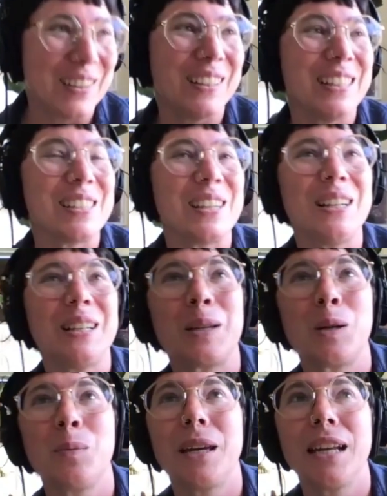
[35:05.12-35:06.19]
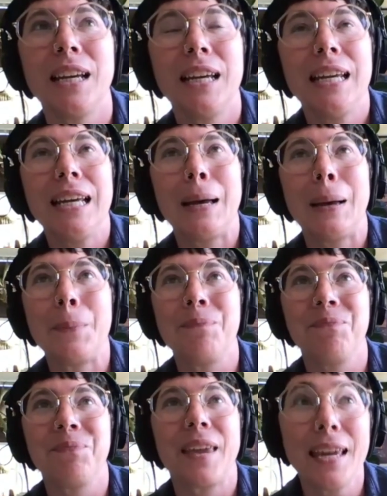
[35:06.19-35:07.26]
all a little bit
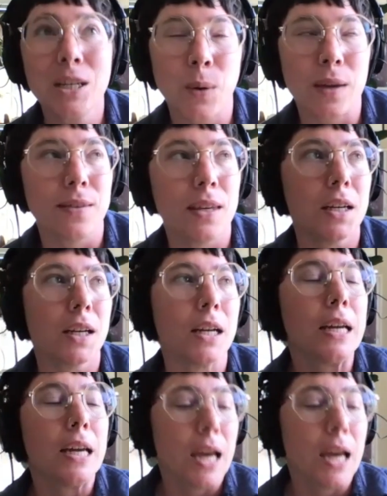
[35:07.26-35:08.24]
hand wavy here.